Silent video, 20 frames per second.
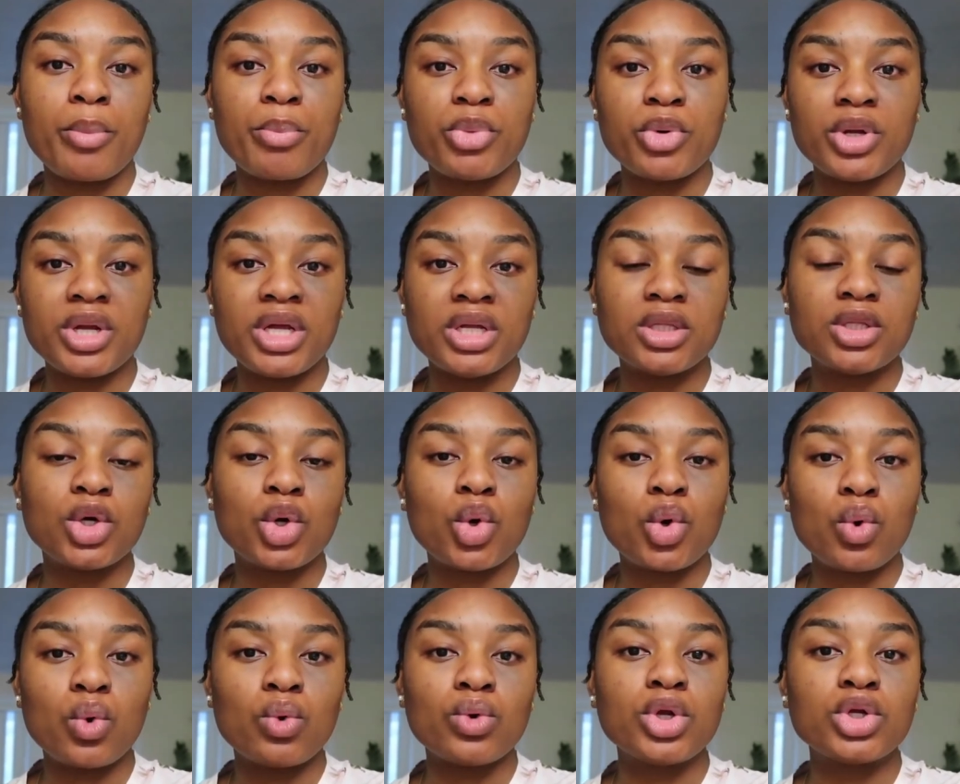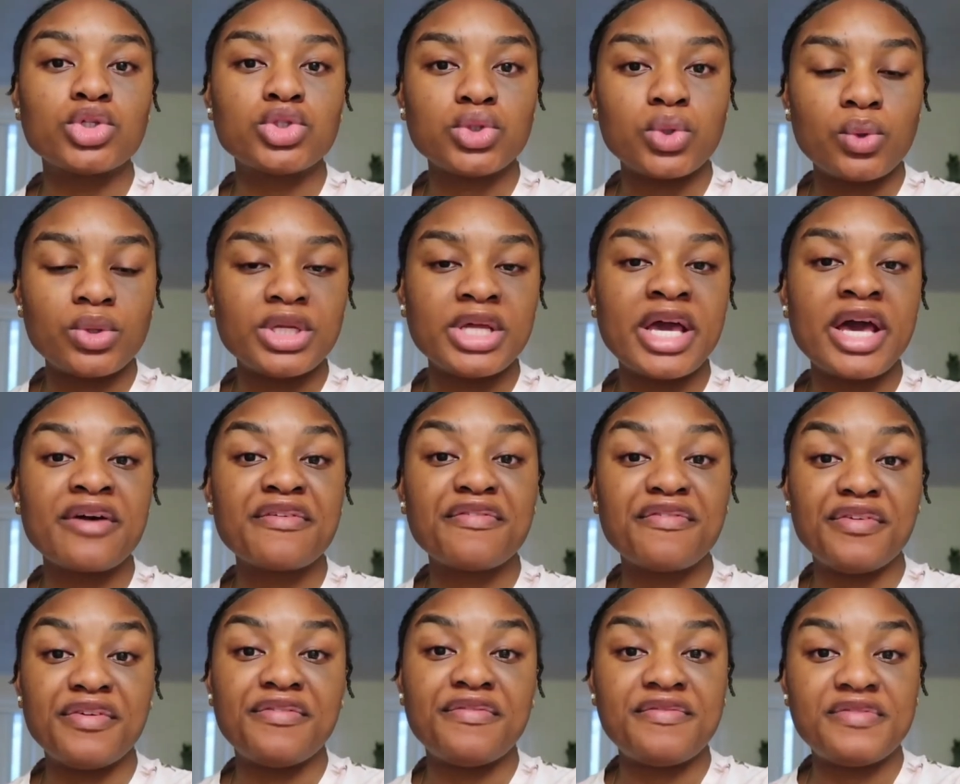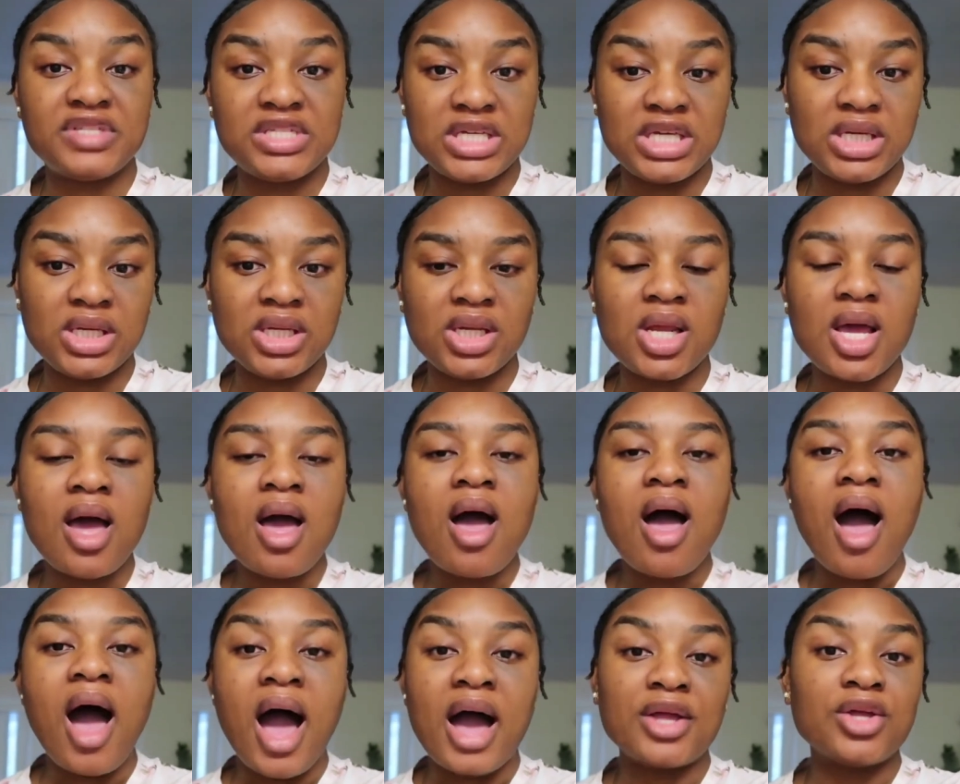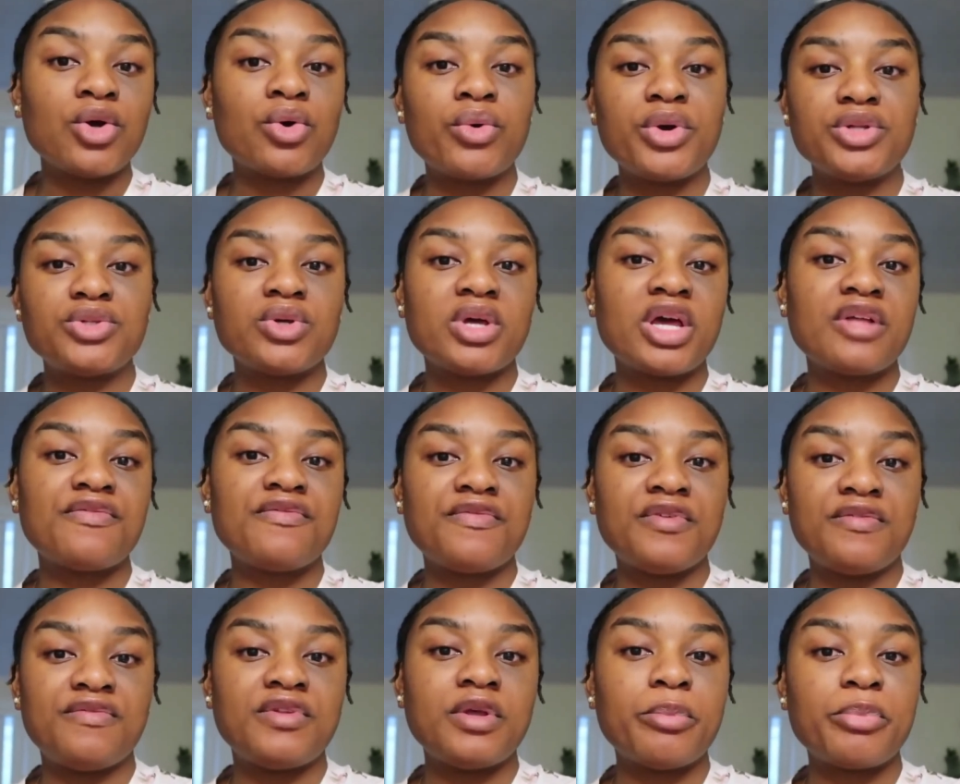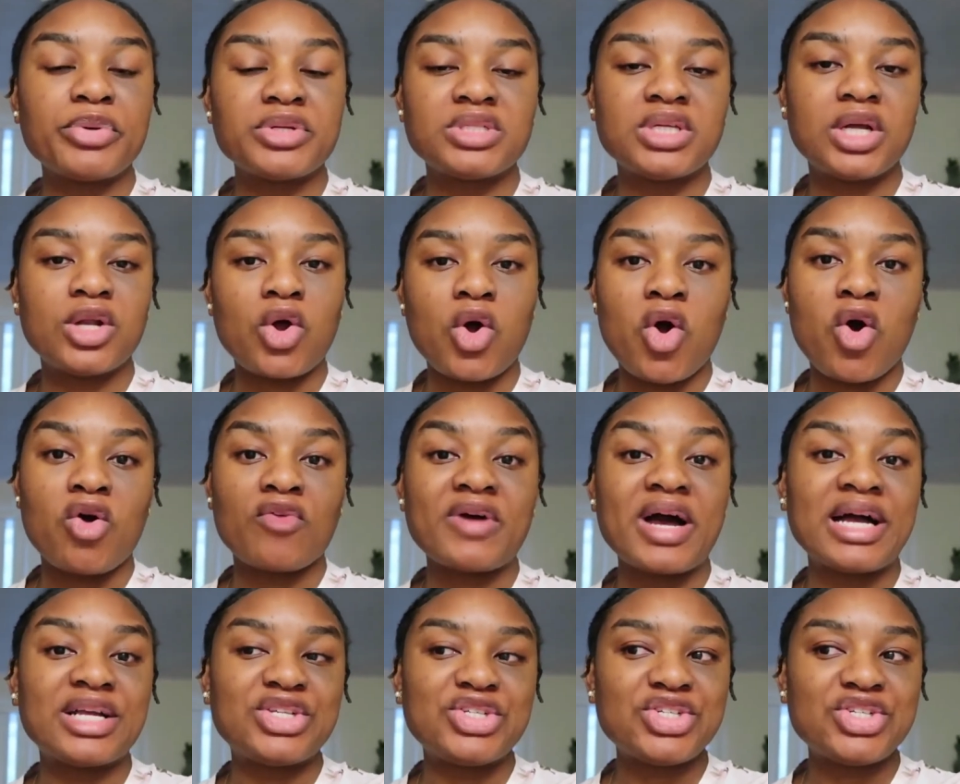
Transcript: put in the code Tonia15 and you're going to get 15% off at